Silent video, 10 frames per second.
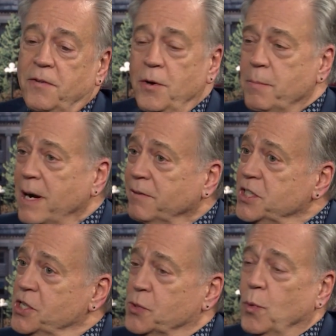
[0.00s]
Food and
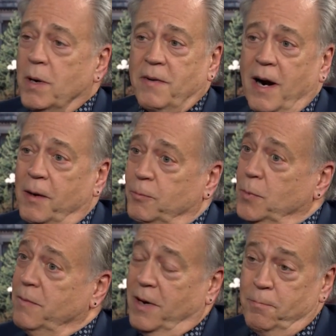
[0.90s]
beverage is one of our
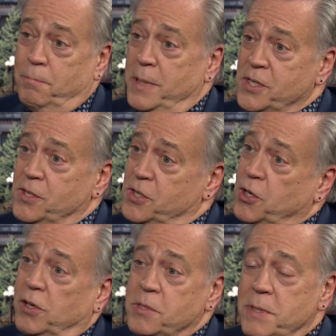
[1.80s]

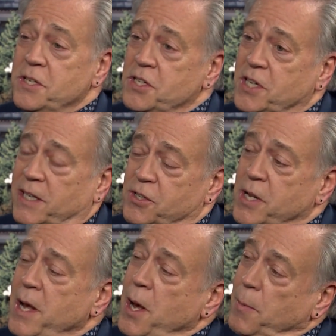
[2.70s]
strongest business sectors.
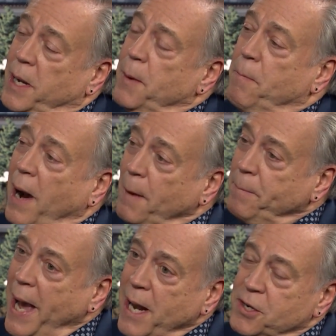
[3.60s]
But
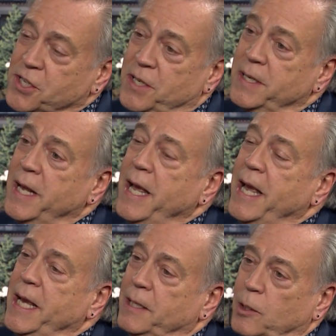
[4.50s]
Bob Patterson
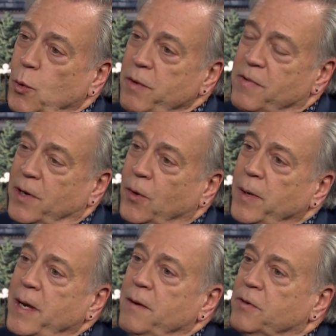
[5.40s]
in
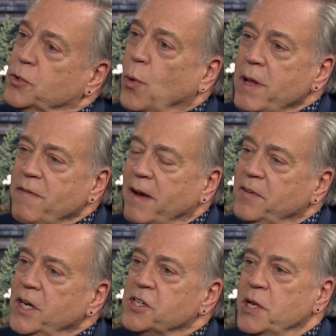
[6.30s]
Louisville, for
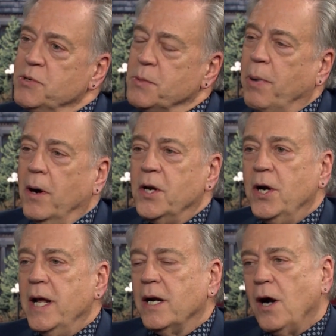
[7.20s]
25 years, he was a
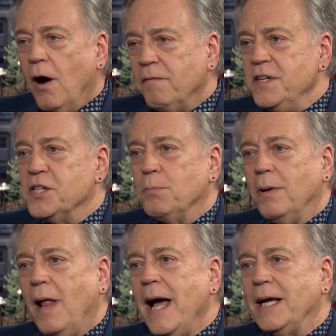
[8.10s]
partner in a coffee
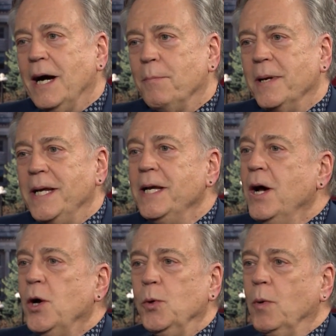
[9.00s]
supply company
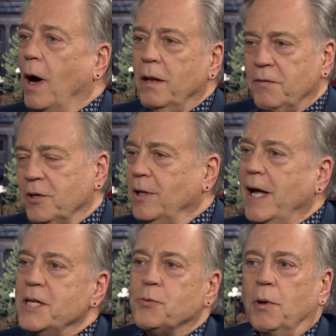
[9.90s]
who all of their
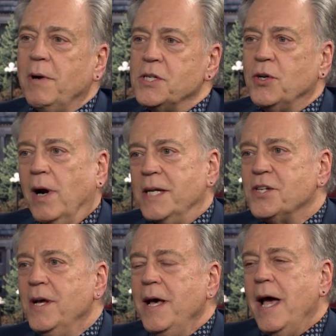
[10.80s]
clients were
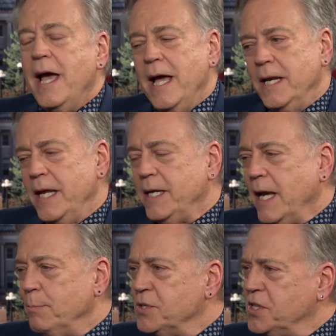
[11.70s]
restaurants, and he
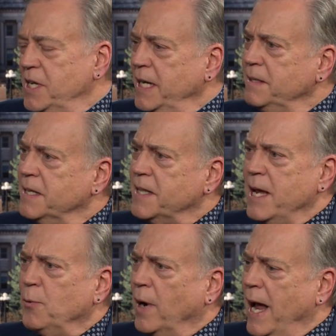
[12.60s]
kept seeing that
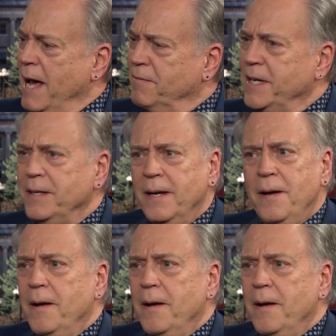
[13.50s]
they were having